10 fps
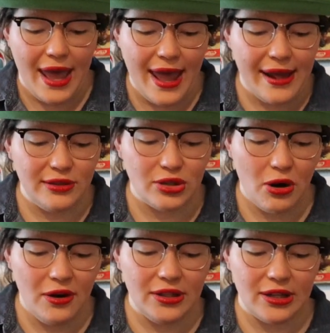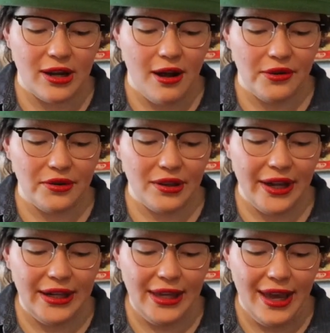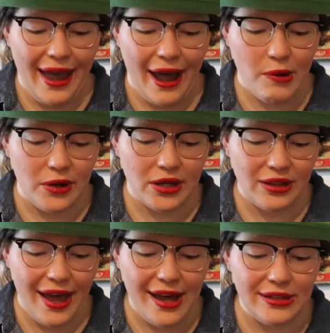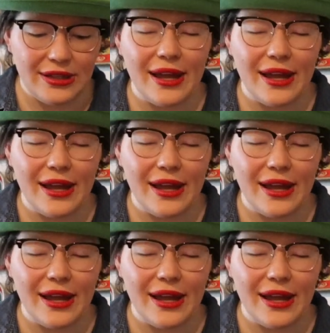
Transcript: and tartan colored lady hourglass